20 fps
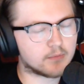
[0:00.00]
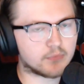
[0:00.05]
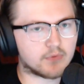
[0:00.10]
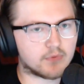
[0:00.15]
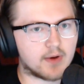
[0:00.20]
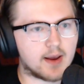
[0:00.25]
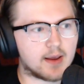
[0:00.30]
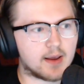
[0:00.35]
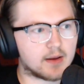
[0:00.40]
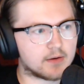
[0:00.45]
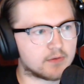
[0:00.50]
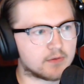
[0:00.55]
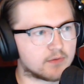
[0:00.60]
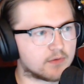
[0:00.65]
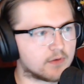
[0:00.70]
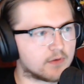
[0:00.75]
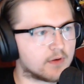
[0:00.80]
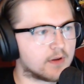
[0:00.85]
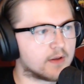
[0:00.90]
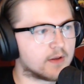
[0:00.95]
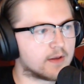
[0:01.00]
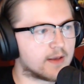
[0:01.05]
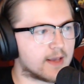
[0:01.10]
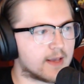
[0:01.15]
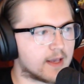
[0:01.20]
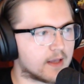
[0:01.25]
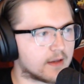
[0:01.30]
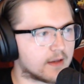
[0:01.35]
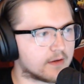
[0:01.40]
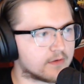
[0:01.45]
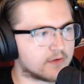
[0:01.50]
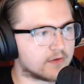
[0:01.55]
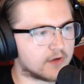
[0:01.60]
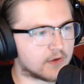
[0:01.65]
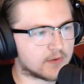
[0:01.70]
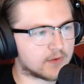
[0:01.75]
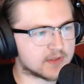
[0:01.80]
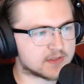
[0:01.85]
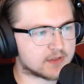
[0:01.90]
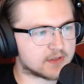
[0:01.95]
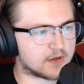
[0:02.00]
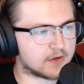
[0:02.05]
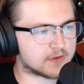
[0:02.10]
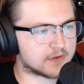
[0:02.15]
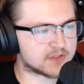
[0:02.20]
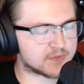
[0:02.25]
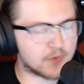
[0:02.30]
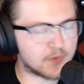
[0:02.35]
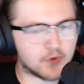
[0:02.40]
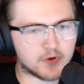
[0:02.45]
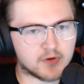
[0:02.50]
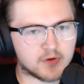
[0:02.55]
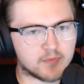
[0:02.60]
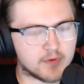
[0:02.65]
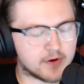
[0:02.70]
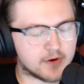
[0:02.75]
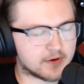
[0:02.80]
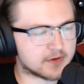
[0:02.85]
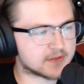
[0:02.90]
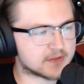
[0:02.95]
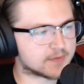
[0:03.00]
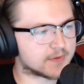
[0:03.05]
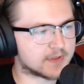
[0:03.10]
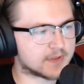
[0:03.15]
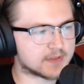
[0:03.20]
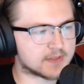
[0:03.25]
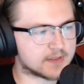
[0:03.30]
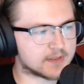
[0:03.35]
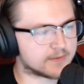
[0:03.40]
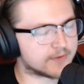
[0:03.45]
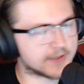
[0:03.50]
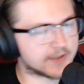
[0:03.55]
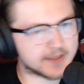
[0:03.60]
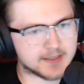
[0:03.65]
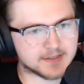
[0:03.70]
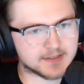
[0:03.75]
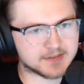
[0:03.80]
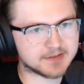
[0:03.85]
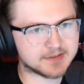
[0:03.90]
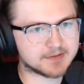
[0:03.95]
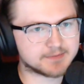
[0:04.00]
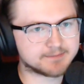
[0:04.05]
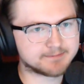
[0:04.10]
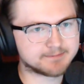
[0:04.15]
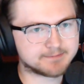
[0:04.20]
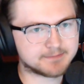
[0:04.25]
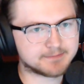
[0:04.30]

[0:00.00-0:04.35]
brand and it's all smoke and mirrors, because it really isn't.